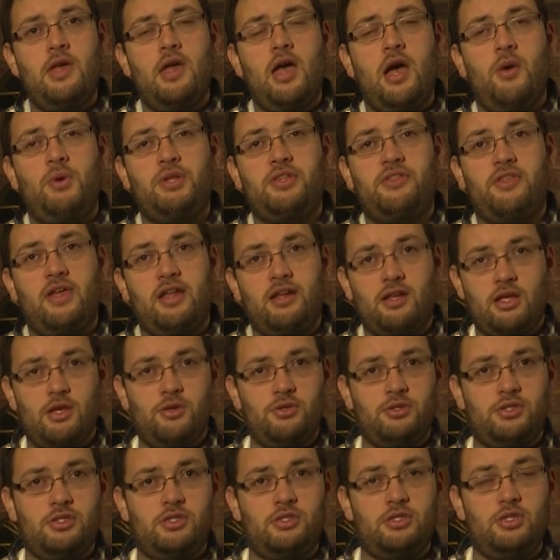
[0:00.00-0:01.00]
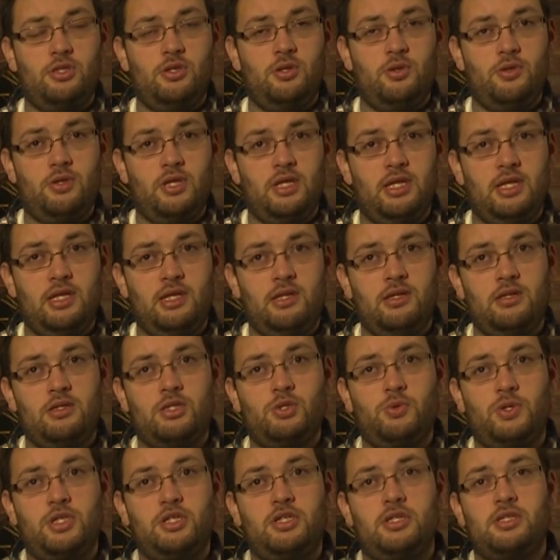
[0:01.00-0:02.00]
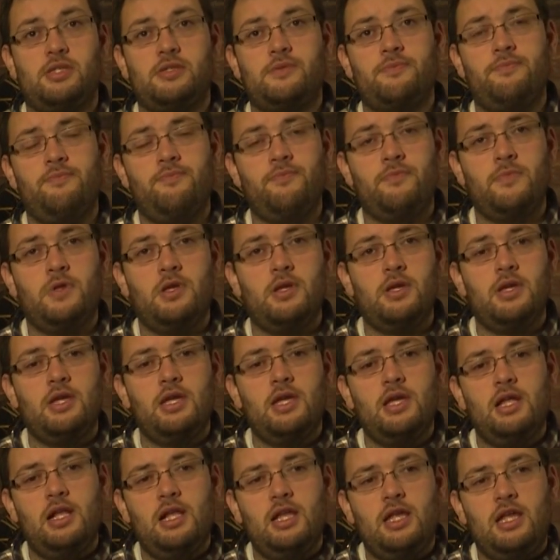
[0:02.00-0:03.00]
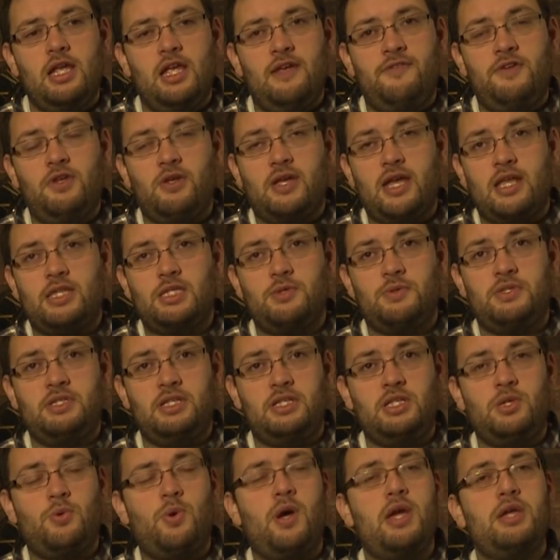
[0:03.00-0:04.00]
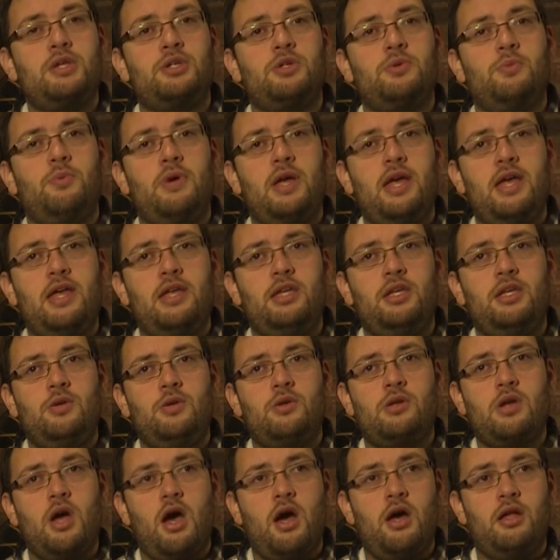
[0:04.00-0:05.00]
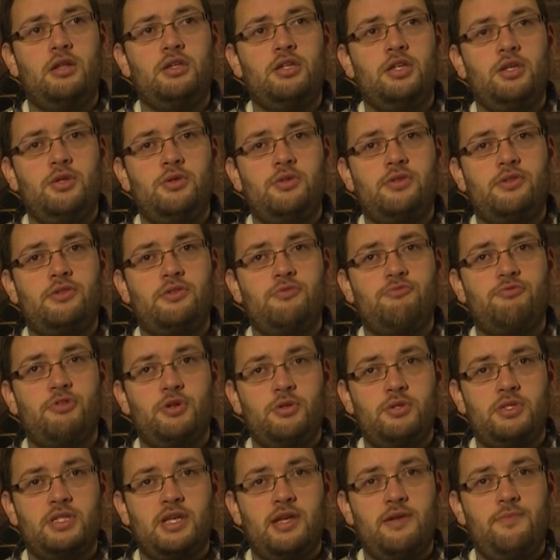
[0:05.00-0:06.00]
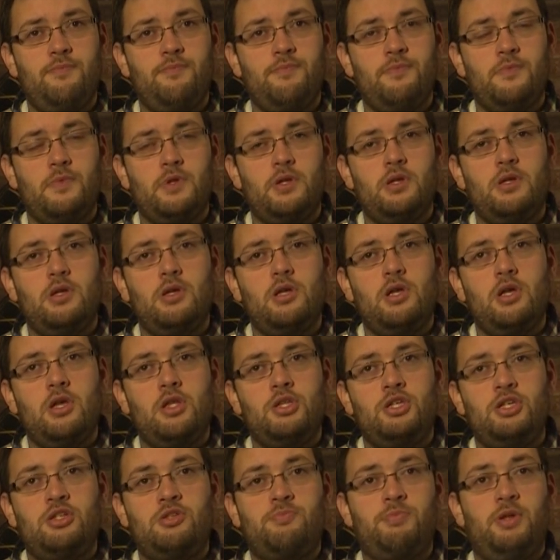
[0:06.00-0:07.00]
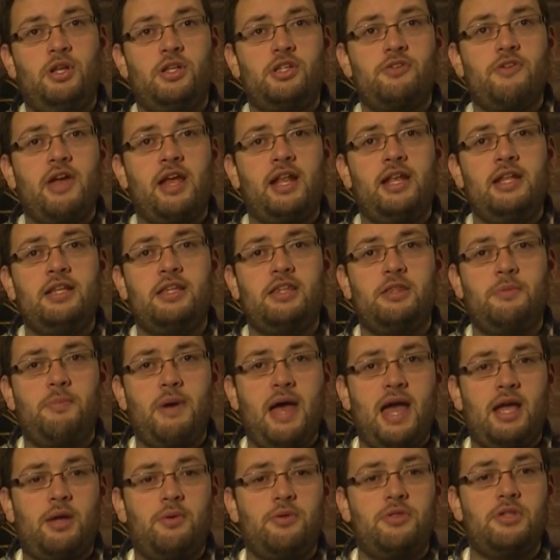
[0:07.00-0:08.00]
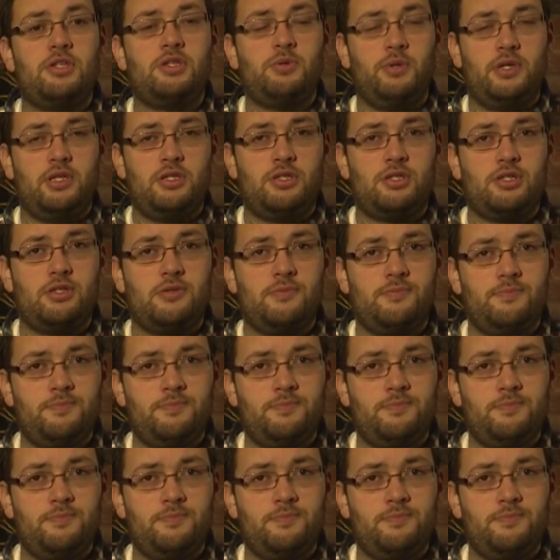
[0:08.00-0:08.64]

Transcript: which then goes to the switches. If you get to a situation where can't use the router, just plug directly into the back with the switch.